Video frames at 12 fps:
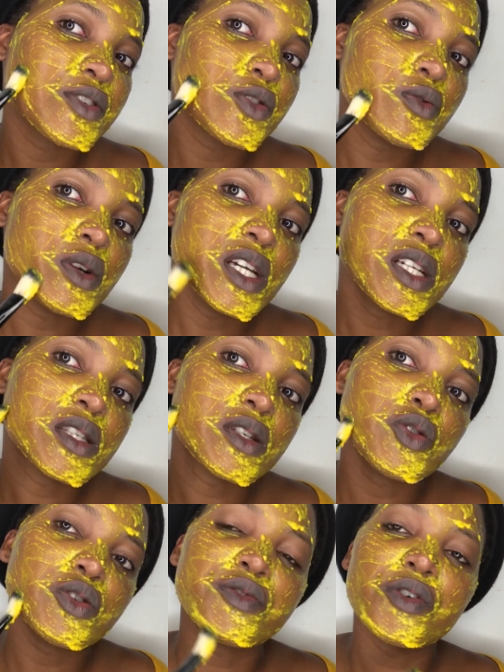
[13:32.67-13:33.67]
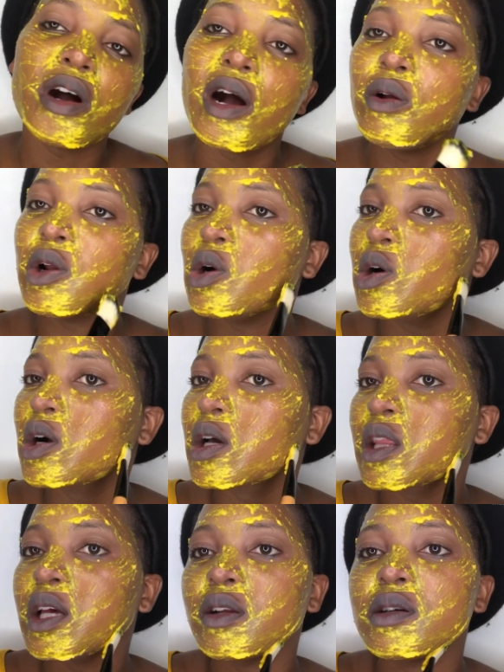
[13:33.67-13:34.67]
to wait for how long,
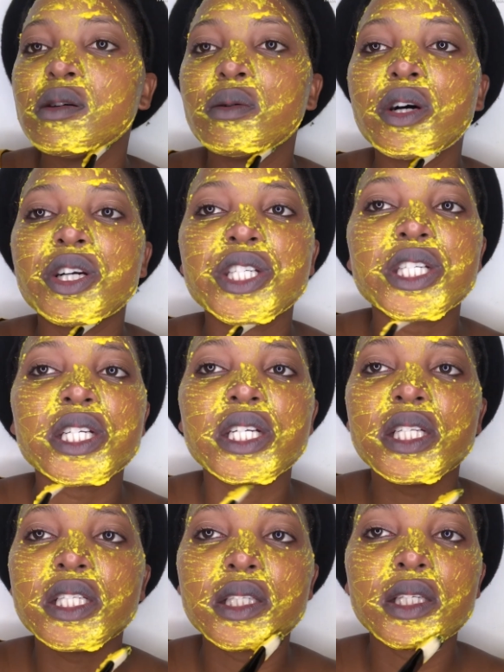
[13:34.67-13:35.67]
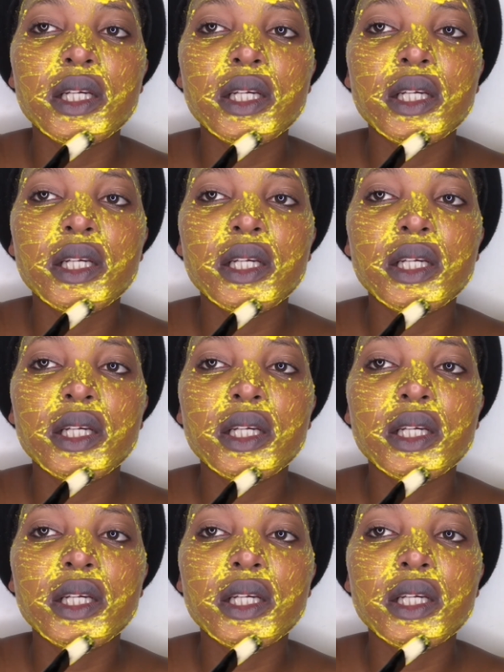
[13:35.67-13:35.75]
then go wash it.